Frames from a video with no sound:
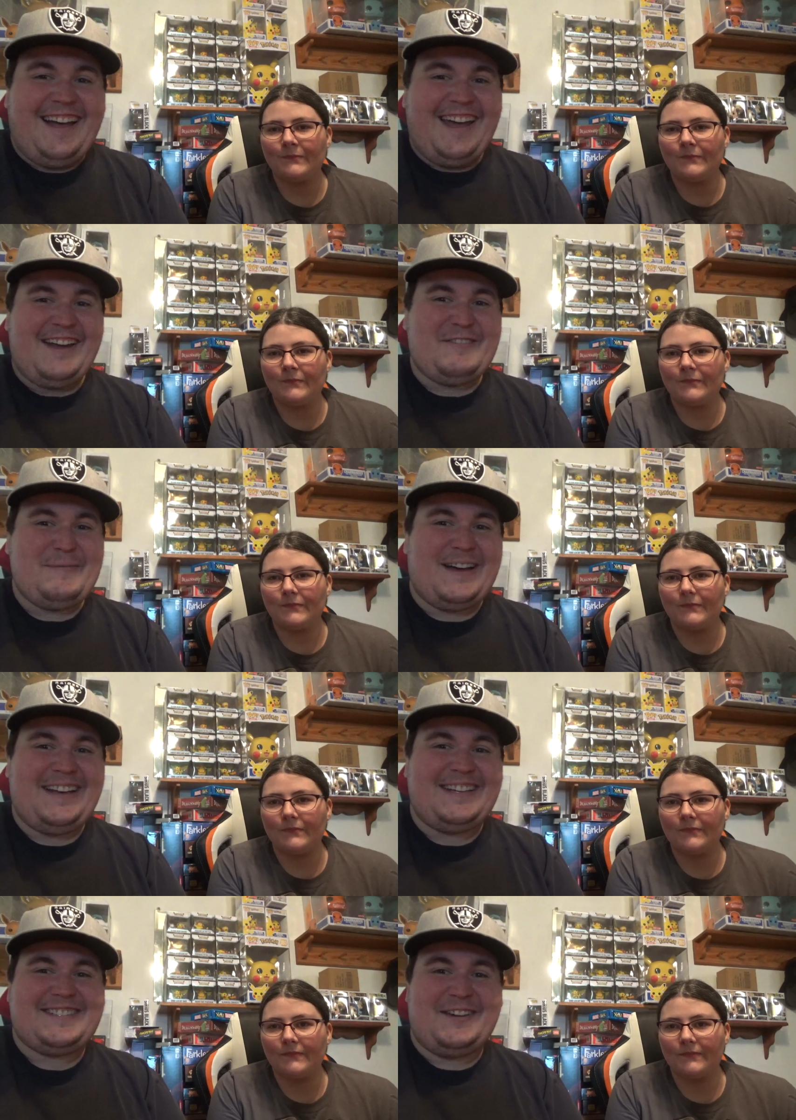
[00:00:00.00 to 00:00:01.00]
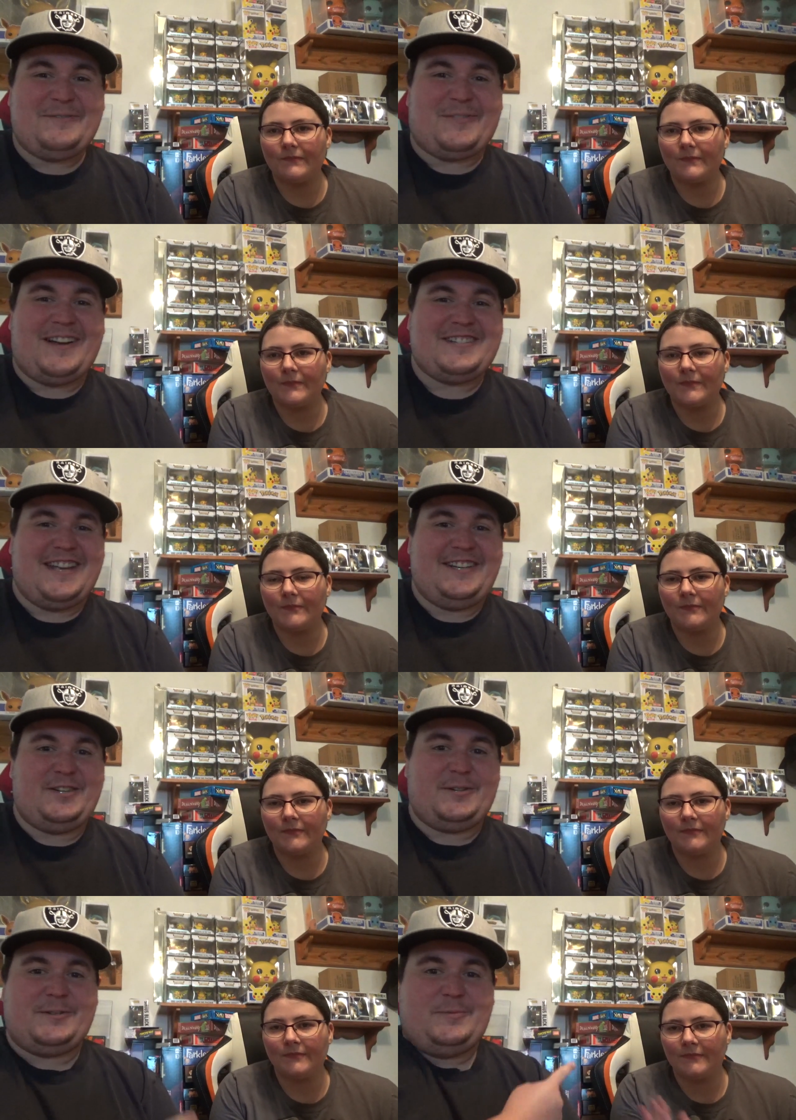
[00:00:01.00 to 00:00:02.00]
Speaker 1: Hey everybody, it's Cope Fresh and
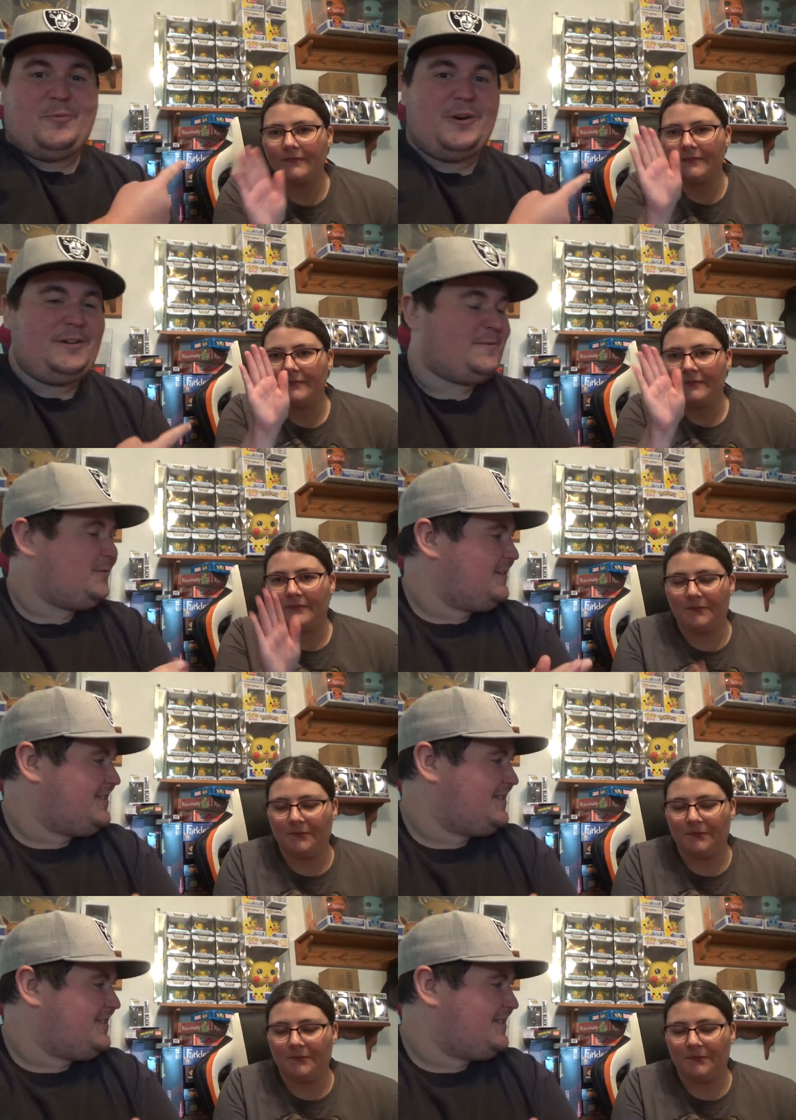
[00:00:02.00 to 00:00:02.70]
your wonderful